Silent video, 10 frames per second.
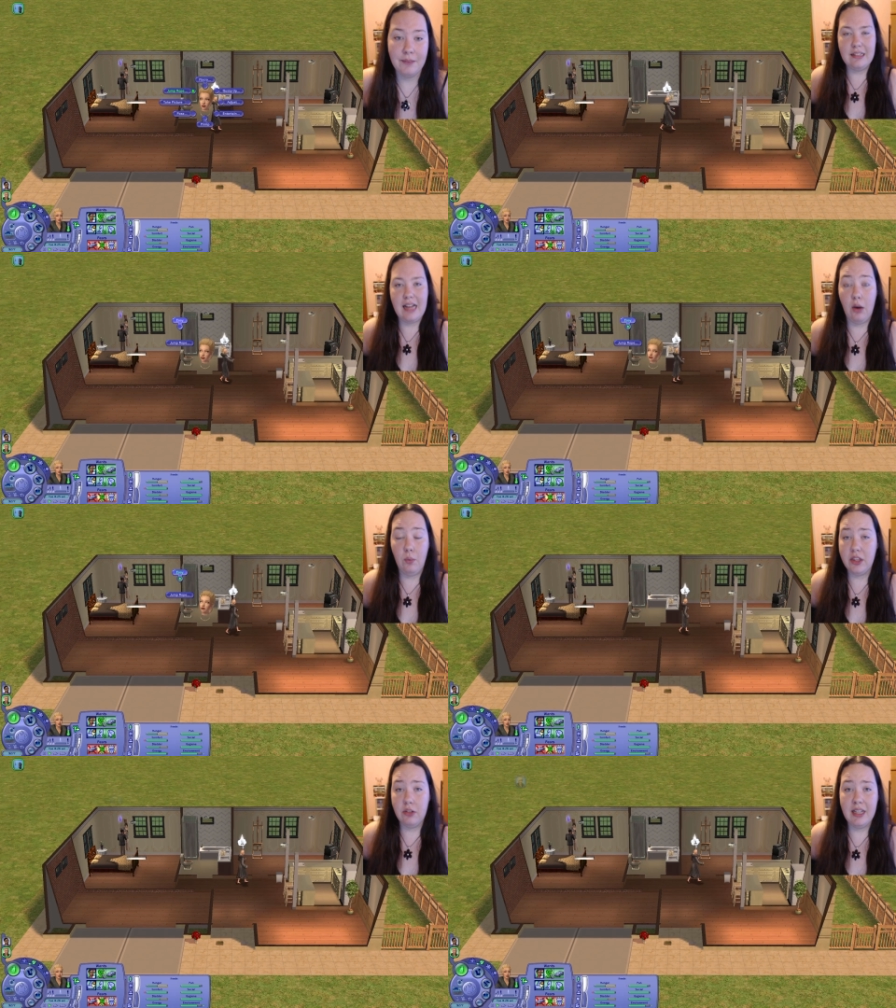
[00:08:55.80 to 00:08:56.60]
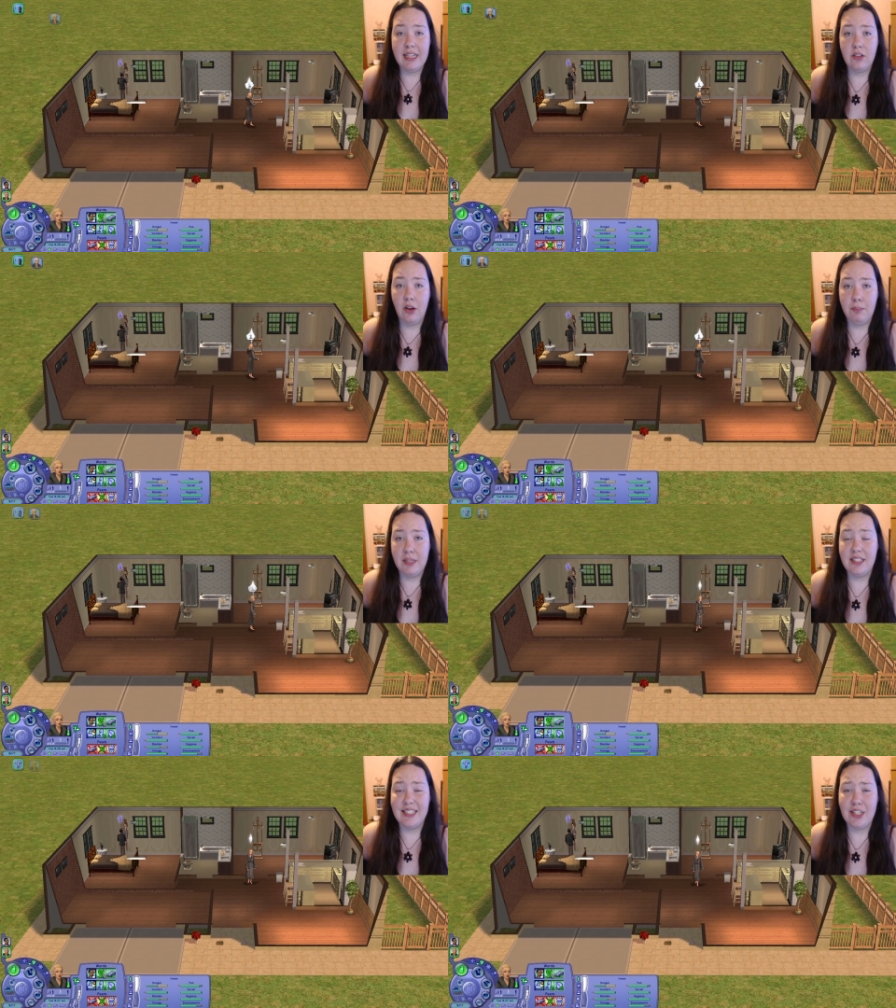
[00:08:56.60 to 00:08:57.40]
Now, with the release of
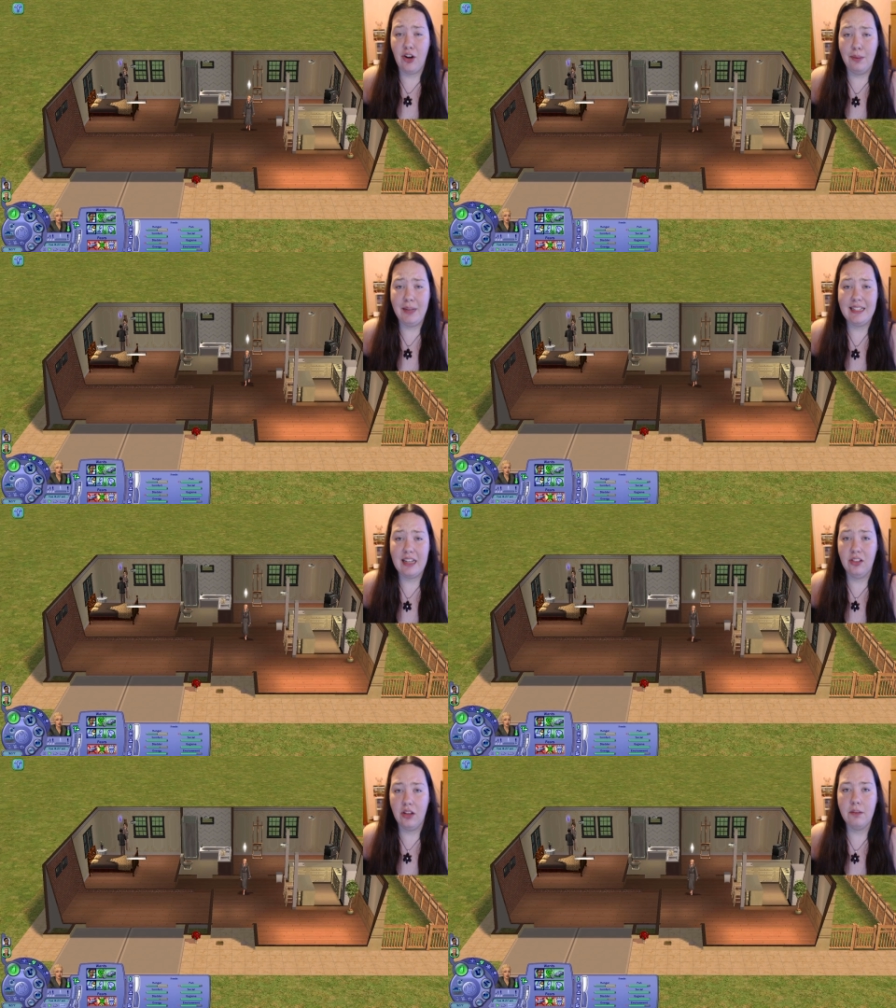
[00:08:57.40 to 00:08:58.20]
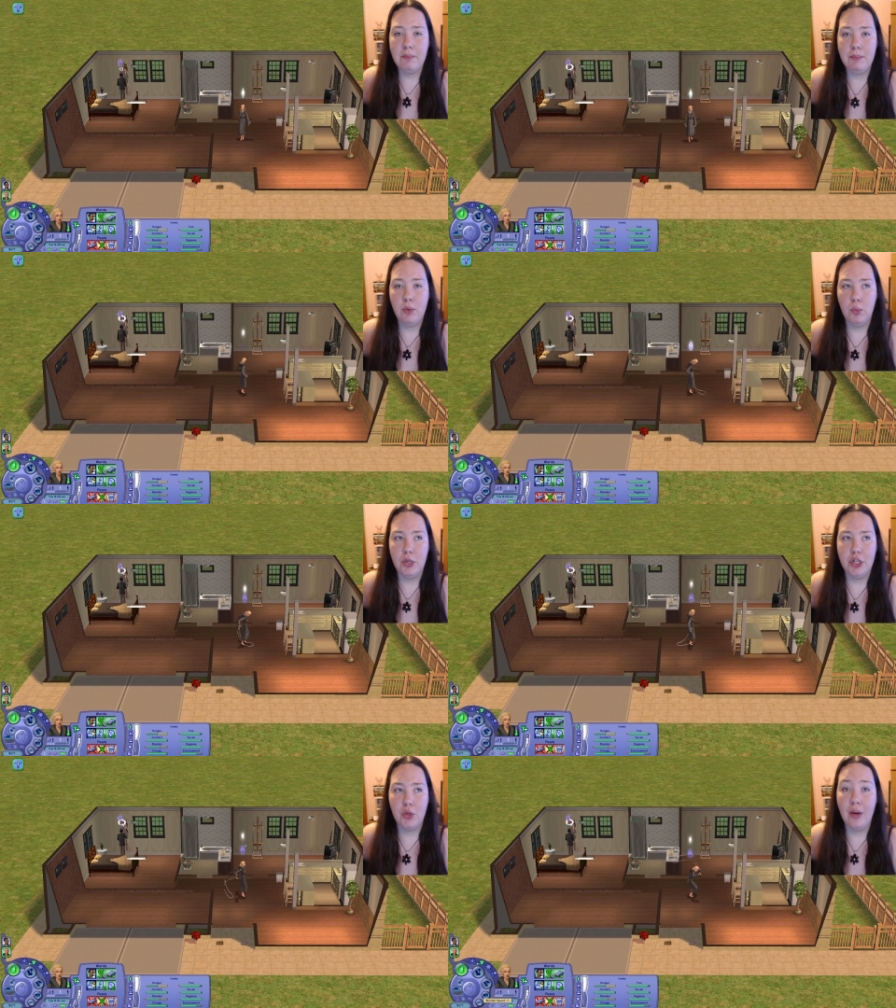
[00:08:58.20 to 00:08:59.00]
Business and Hobbies, a lot of people
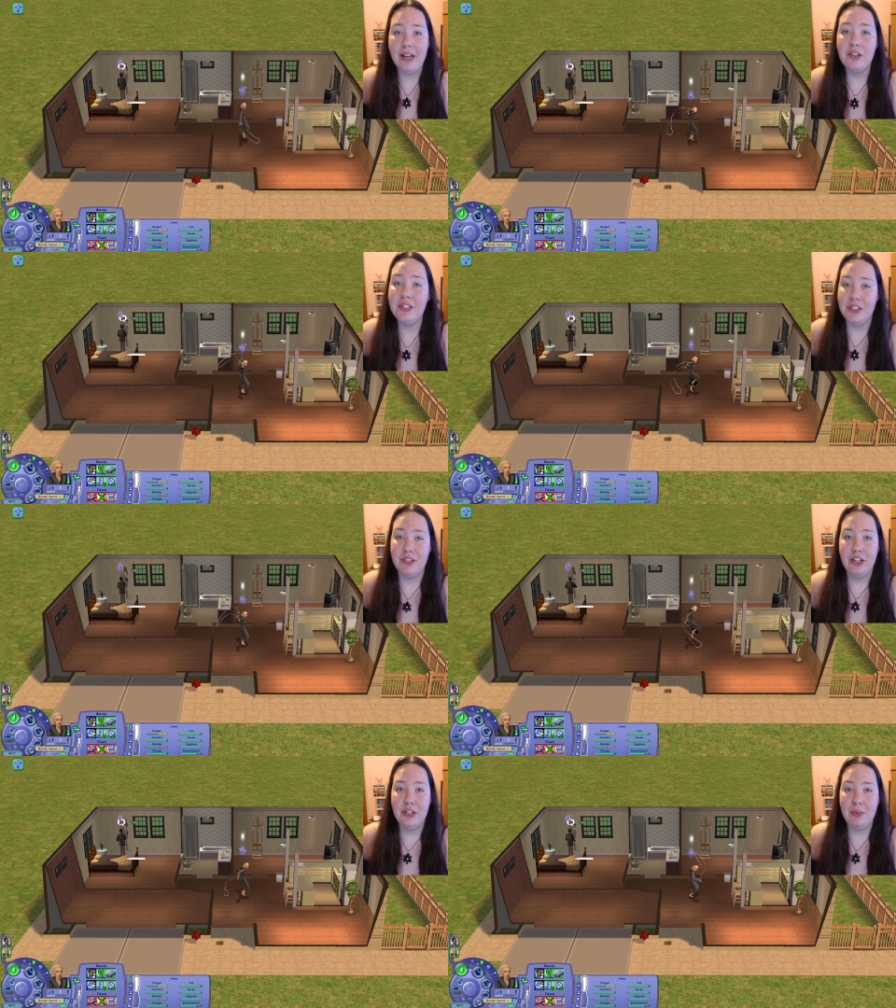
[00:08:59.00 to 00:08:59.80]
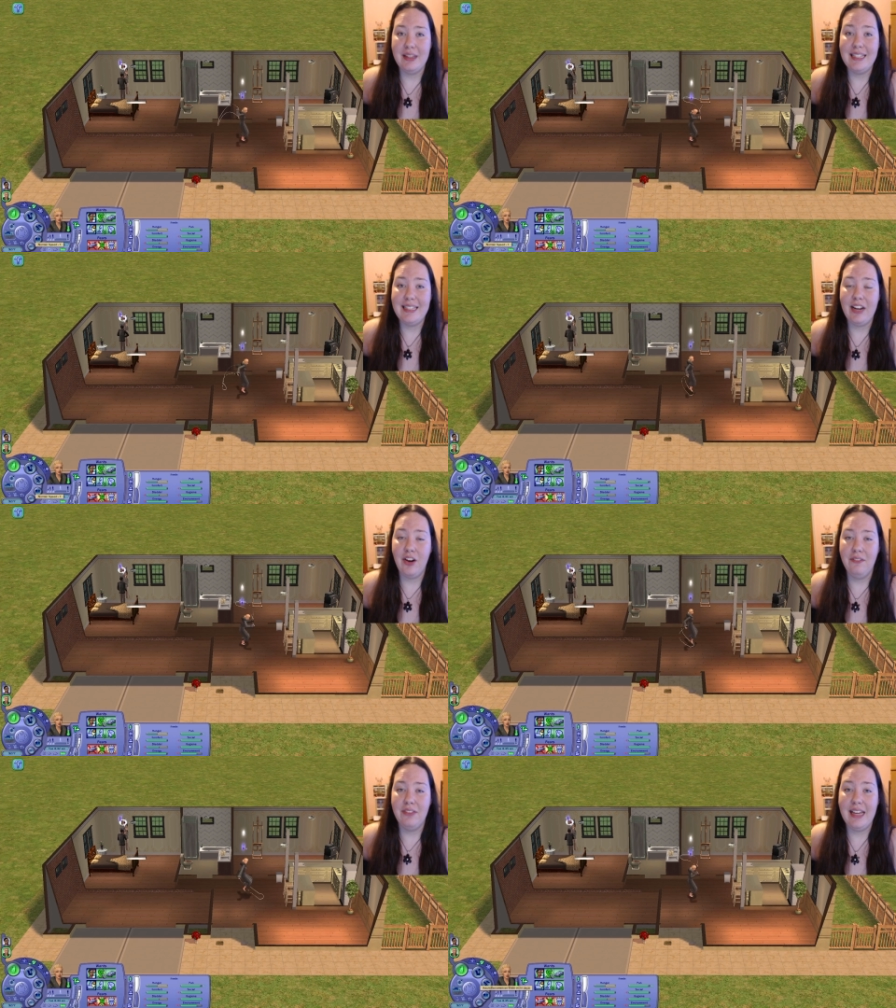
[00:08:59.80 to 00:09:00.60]
were quite concerned with the state
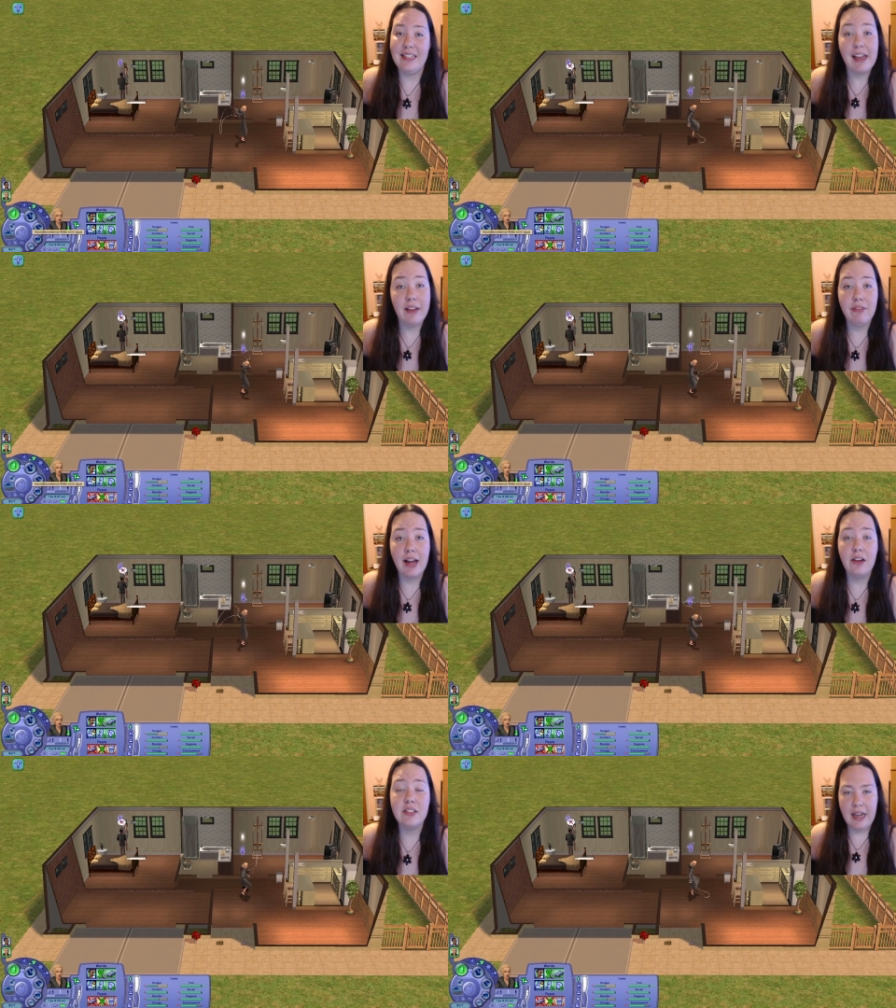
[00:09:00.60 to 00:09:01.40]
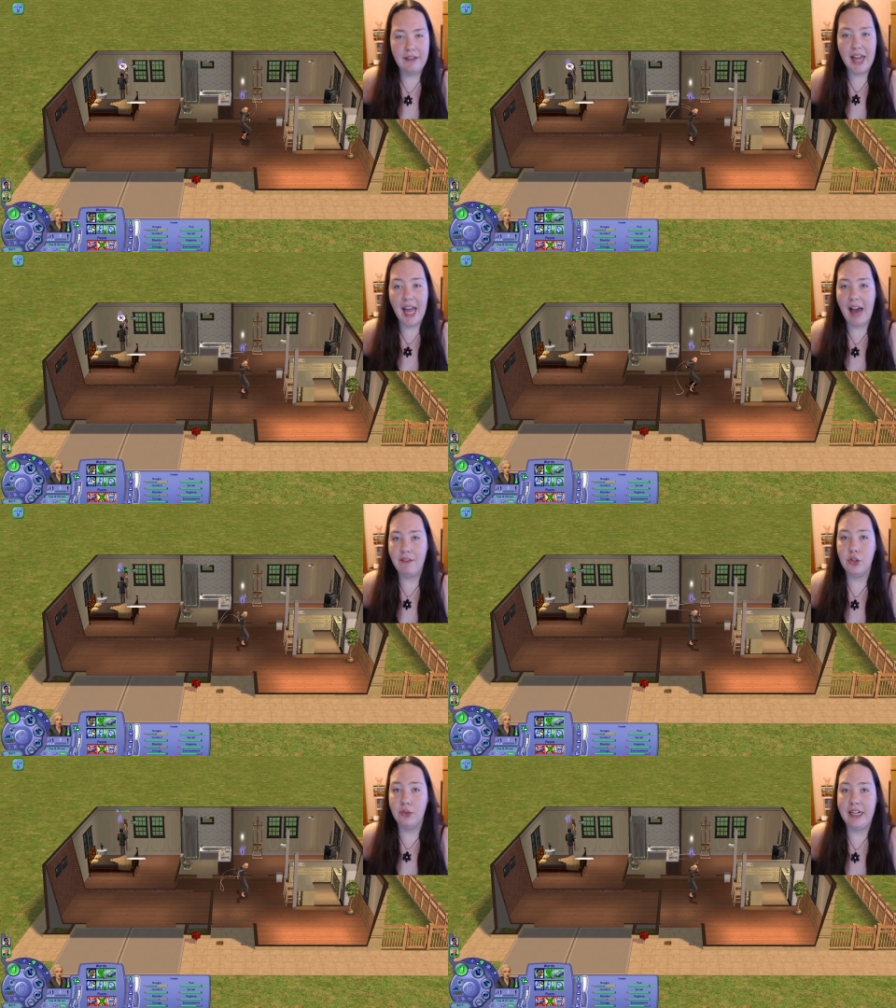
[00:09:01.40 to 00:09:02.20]
of their save files. If they
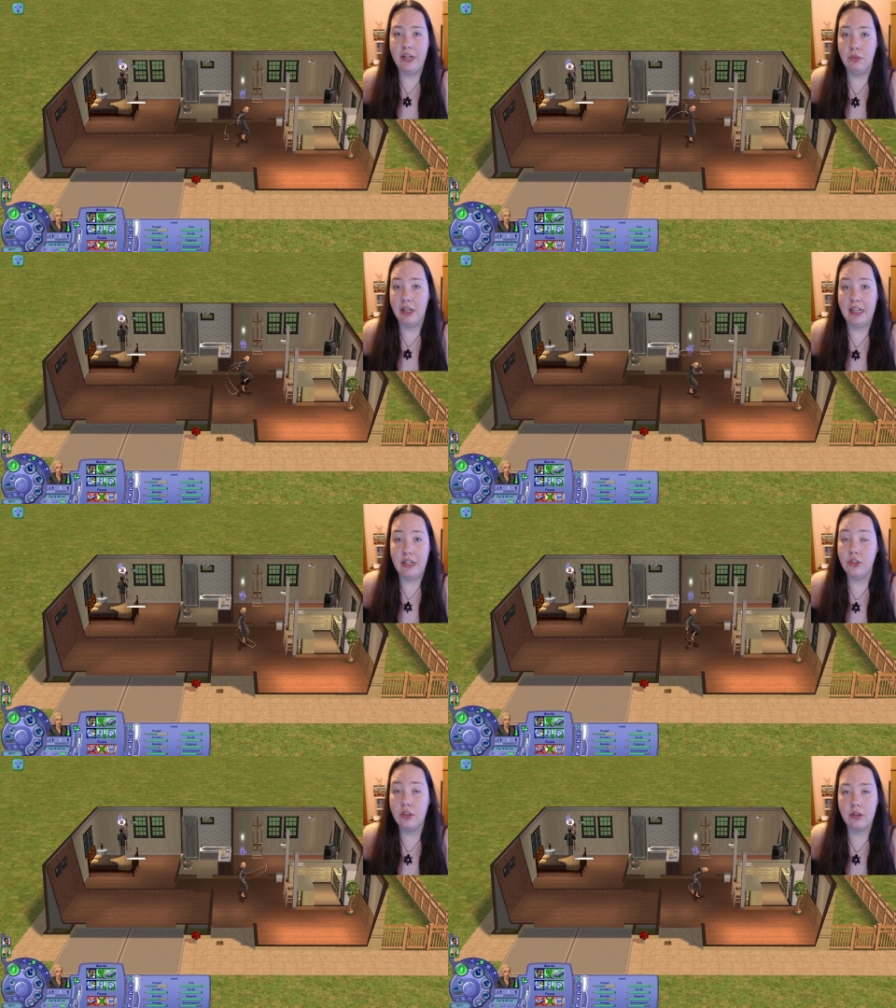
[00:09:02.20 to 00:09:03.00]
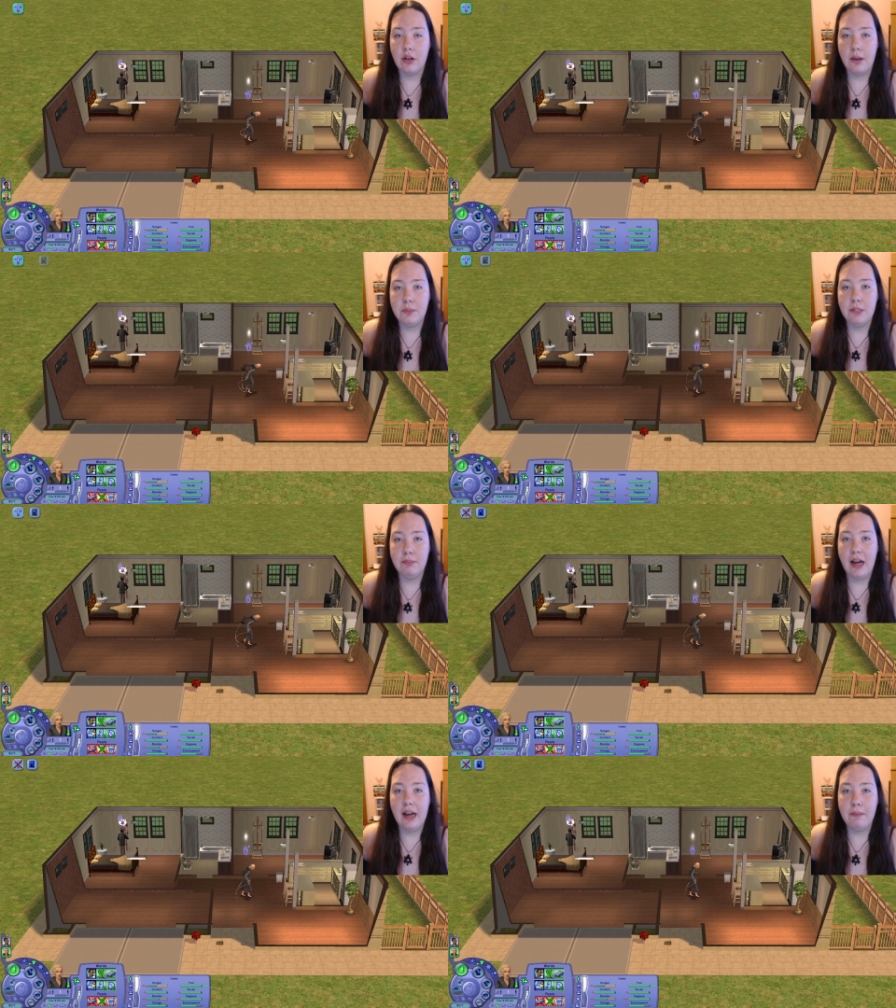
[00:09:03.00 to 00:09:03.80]
haven't already run into the corruption bug,